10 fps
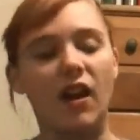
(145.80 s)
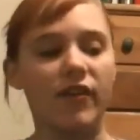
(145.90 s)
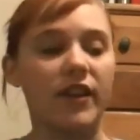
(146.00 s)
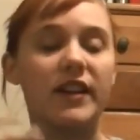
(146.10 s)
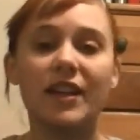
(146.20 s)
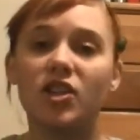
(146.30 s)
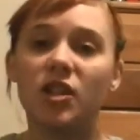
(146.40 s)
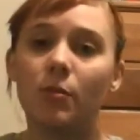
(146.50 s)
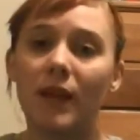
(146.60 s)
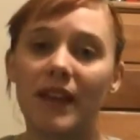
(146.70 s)
are very
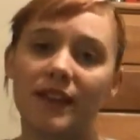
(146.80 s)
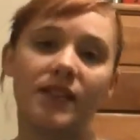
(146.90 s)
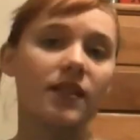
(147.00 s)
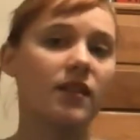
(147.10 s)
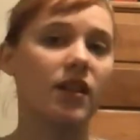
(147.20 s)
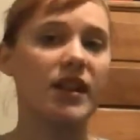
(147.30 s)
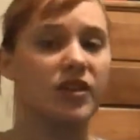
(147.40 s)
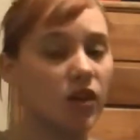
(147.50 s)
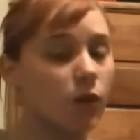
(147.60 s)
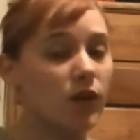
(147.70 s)
kinship based. There
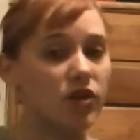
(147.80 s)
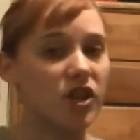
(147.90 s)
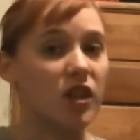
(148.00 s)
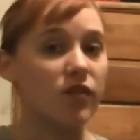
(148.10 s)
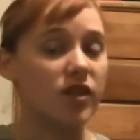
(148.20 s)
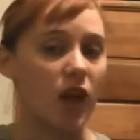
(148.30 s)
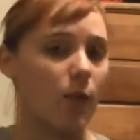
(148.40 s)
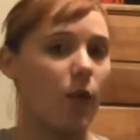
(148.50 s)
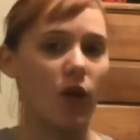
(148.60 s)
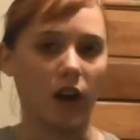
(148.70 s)
is no real
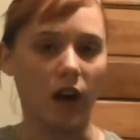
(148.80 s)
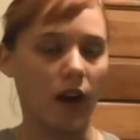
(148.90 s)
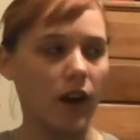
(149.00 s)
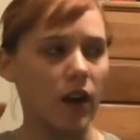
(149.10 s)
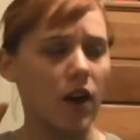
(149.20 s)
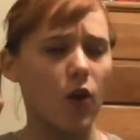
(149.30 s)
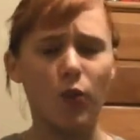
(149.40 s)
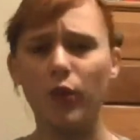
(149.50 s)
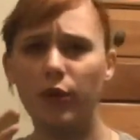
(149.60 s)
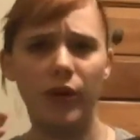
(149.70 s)
chiefdom or
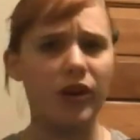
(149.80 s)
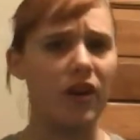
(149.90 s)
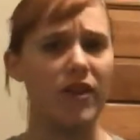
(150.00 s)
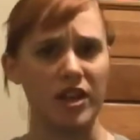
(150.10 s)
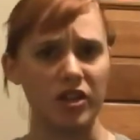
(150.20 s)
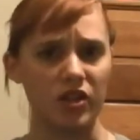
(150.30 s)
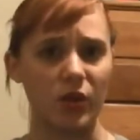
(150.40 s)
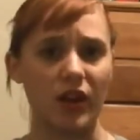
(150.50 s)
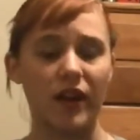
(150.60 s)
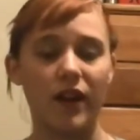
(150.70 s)
ruler of any
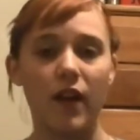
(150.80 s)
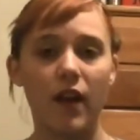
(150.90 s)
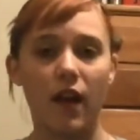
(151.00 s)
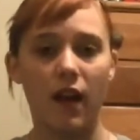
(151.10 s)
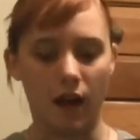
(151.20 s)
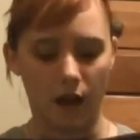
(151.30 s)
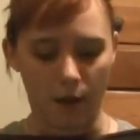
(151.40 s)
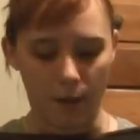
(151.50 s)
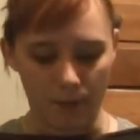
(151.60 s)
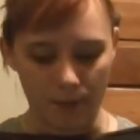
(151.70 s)
sort.
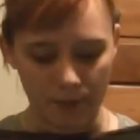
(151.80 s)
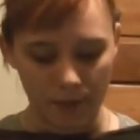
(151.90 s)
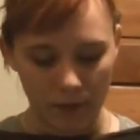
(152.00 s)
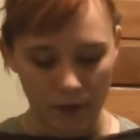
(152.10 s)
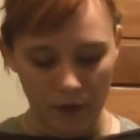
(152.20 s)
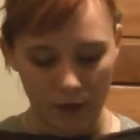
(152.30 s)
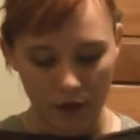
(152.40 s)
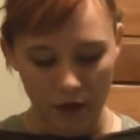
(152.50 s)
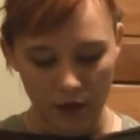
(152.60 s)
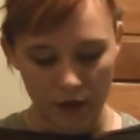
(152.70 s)
Um,
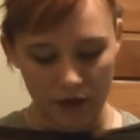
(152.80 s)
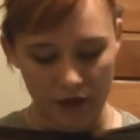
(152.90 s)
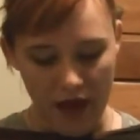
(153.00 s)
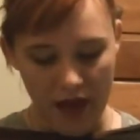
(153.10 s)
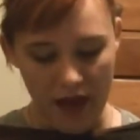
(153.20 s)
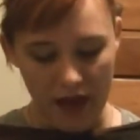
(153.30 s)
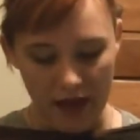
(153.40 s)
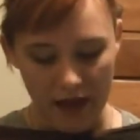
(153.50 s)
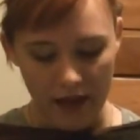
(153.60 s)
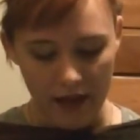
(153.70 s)

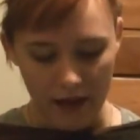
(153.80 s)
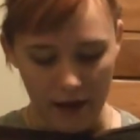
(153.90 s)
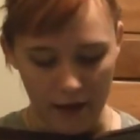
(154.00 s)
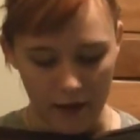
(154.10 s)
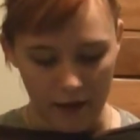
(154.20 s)
they uh,